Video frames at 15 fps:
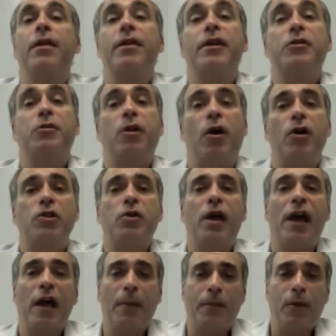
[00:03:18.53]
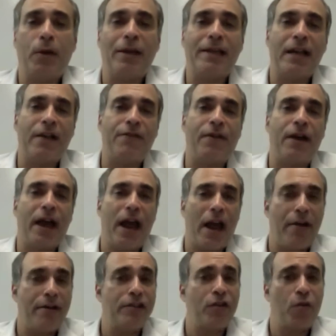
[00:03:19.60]
This will also help you identify
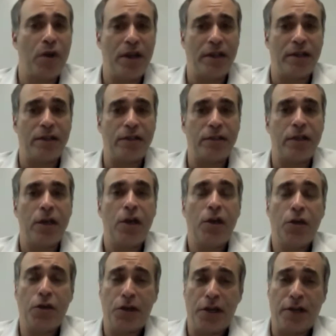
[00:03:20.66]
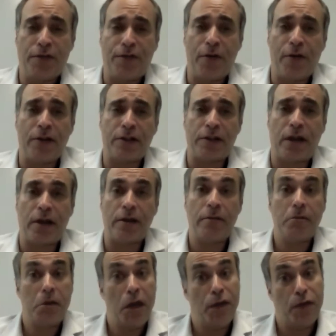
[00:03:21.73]
areas of weakness you need to focus on
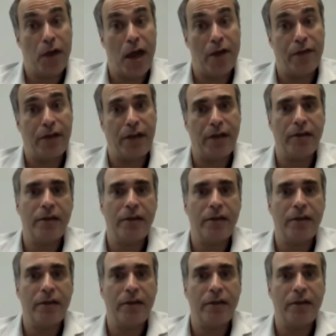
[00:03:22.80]
if you have any.